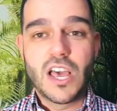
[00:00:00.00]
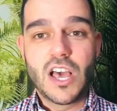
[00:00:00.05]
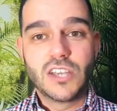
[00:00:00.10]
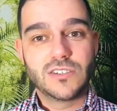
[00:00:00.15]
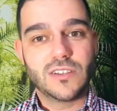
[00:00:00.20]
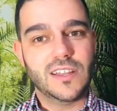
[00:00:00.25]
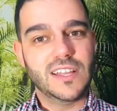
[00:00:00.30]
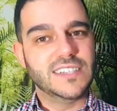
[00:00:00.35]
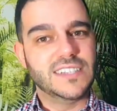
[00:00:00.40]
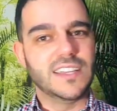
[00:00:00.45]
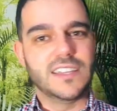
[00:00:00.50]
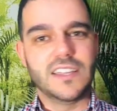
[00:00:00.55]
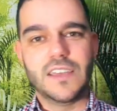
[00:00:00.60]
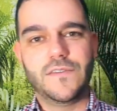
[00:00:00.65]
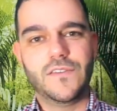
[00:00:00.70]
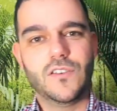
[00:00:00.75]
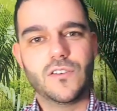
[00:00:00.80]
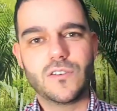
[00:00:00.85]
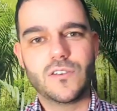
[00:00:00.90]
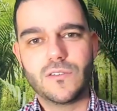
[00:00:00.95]
So listen, if
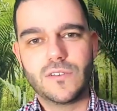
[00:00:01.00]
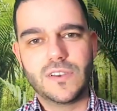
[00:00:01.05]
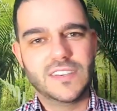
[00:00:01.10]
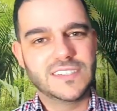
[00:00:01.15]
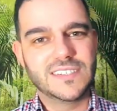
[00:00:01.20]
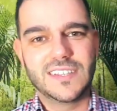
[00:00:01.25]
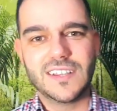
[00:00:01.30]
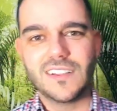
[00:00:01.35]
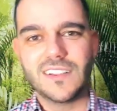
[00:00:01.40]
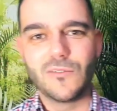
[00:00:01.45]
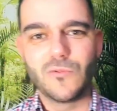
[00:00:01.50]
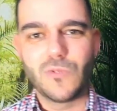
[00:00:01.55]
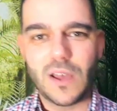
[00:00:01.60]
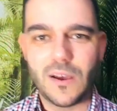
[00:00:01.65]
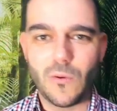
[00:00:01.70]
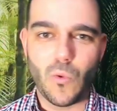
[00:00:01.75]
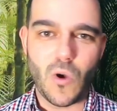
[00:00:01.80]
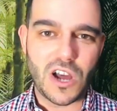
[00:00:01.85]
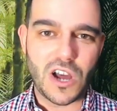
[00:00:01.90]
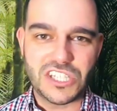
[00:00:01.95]
you're still
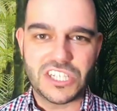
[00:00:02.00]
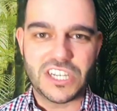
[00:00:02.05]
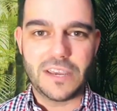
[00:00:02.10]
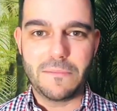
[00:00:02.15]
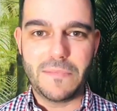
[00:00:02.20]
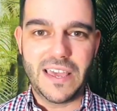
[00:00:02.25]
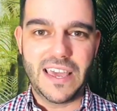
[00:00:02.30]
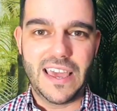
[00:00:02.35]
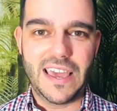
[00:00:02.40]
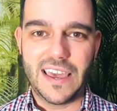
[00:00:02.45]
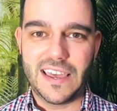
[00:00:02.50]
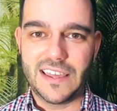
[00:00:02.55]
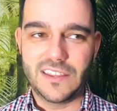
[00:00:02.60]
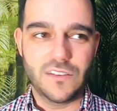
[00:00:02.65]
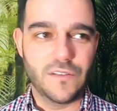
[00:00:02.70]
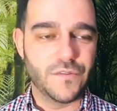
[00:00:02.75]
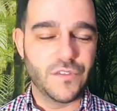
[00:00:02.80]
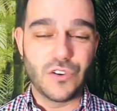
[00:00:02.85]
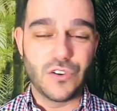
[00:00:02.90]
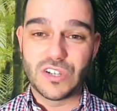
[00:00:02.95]
watching me and
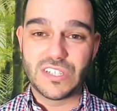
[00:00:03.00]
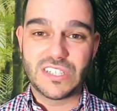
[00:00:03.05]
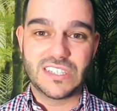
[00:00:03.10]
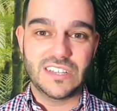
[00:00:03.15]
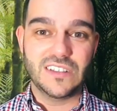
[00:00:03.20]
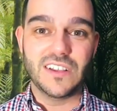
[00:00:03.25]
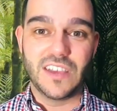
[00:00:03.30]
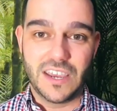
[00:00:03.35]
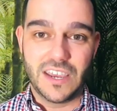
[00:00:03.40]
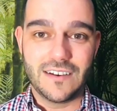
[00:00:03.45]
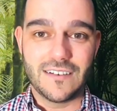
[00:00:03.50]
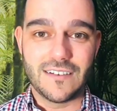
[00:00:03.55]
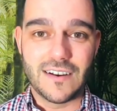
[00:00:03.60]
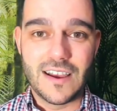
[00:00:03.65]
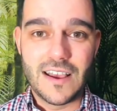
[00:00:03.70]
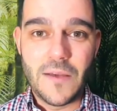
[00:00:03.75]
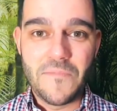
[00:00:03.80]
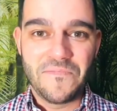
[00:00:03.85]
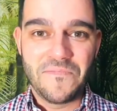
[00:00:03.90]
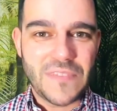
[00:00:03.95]
if you're still here,
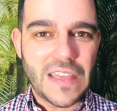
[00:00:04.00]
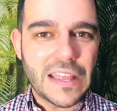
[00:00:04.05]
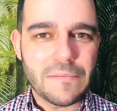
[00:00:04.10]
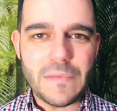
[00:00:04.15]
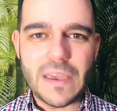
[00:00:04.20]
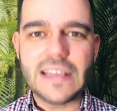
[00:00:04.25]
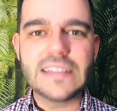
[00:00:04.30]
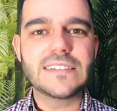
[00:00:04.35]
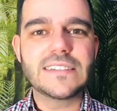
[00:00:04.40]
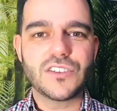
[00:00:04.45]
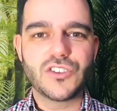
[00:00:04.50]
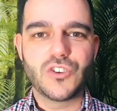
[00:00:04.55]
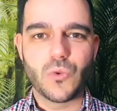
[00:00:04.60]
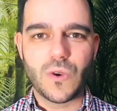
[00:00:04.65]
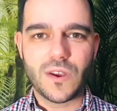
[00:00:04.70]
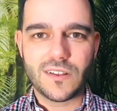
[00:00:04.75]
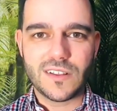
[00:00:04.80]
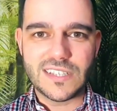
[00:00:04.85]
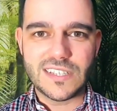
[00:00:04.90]
it means that you're really